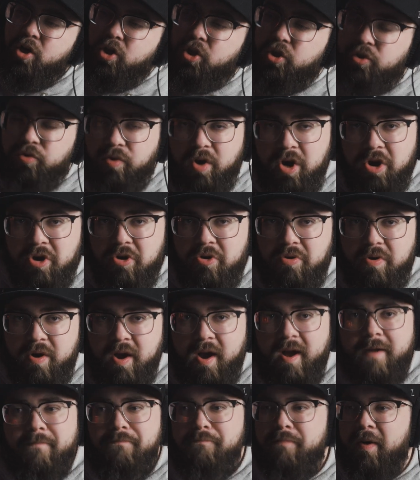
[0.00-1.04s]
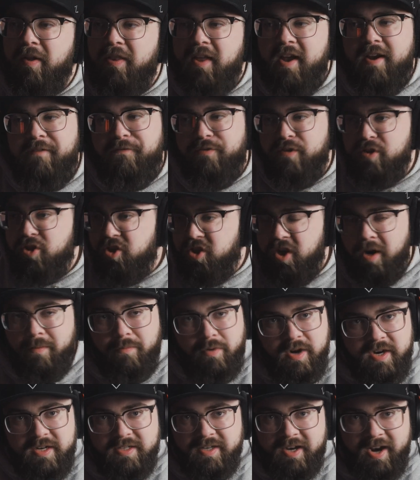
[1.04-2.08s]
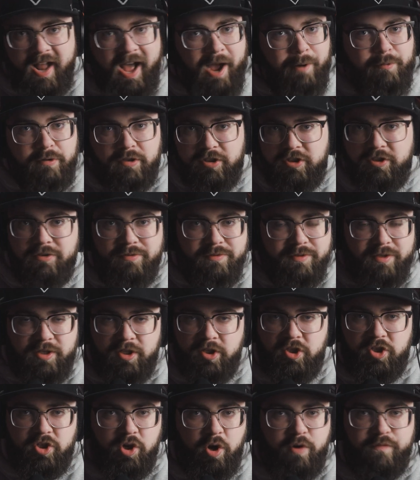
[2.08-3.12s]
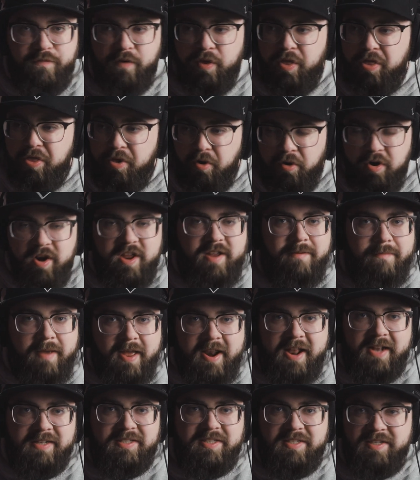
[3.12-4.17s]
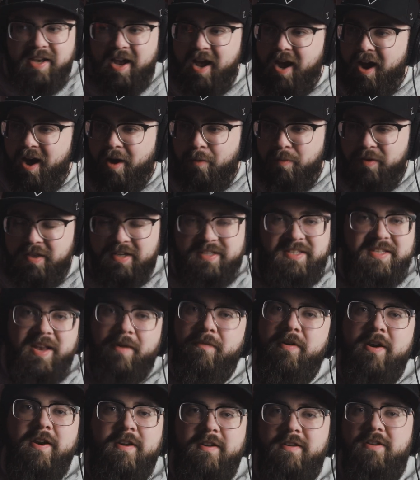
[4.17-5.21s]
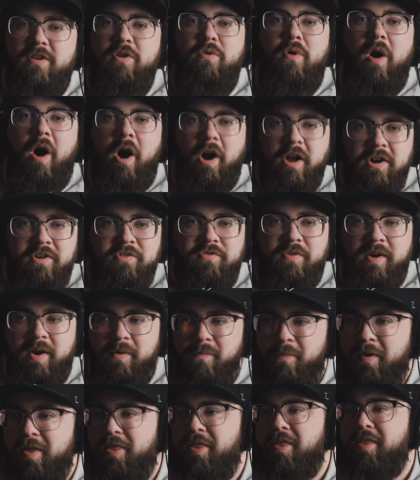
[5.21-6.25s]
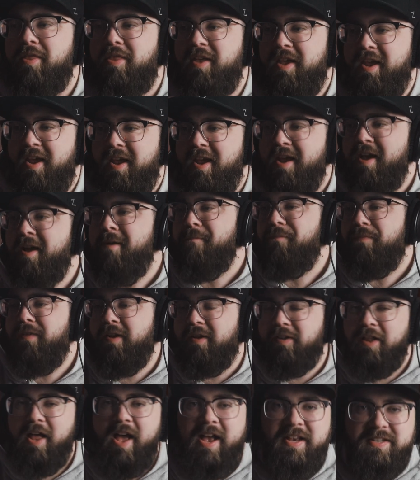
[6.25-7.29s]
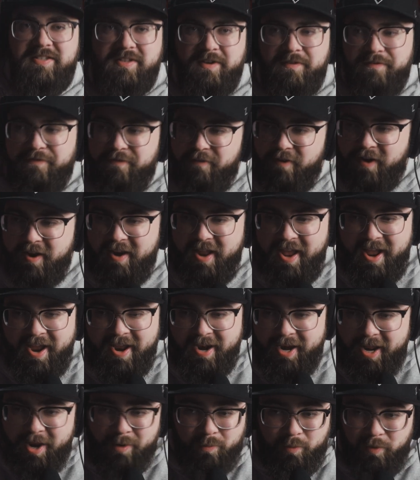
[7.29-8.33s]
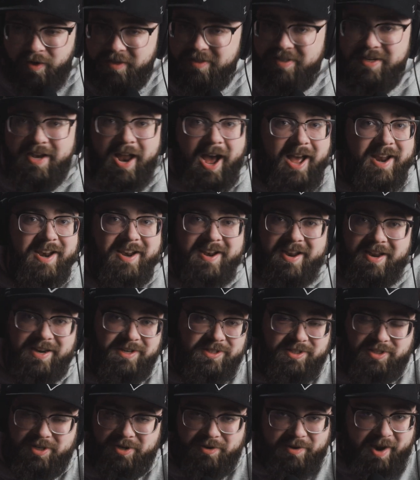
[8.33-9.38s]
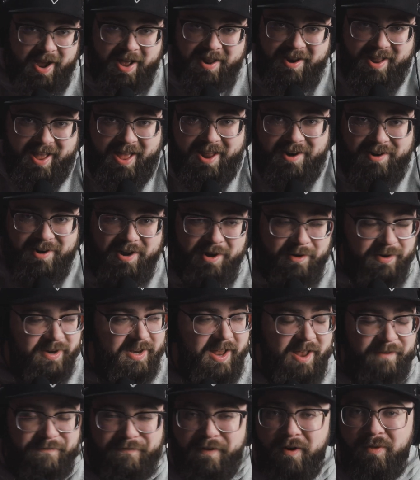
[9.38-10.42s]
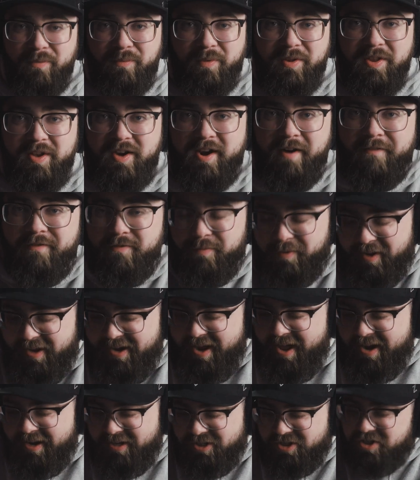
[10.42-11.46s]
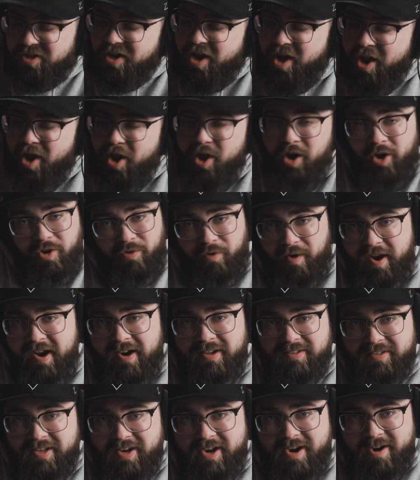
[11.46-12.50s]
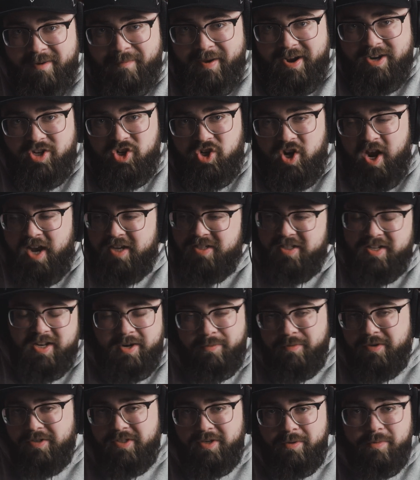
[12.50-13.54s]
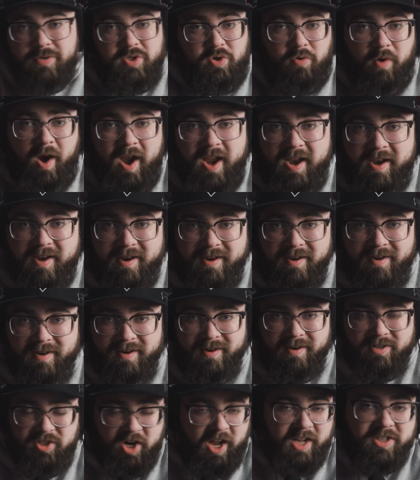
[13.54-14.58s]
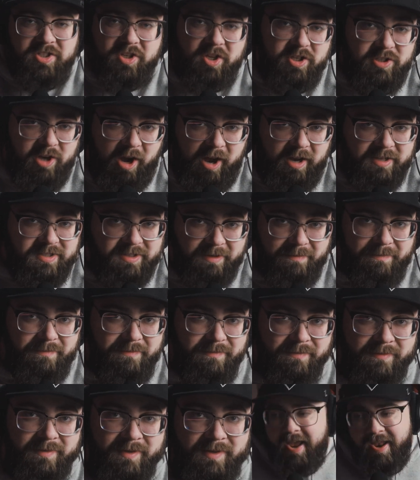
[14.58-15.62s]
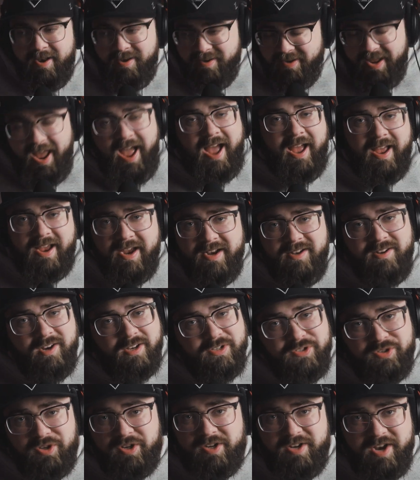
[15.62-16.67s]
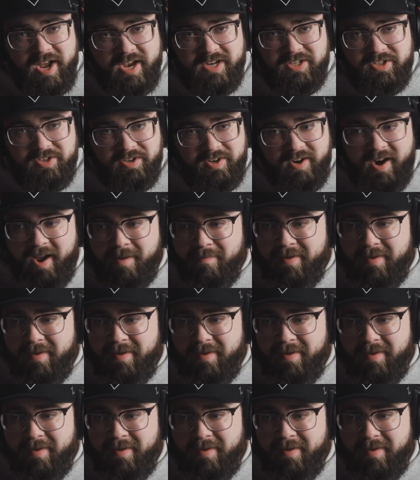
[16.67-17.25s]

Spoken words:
True, but like for some reason I was shooting this show for 30 minutes with a 70-200 with the glass in front, and it was not an issue. I don't know, it felt really comfortable. I kind of just cradled it into my chest, and it was great. Shots looked awesome. And yeah, it does look nicer.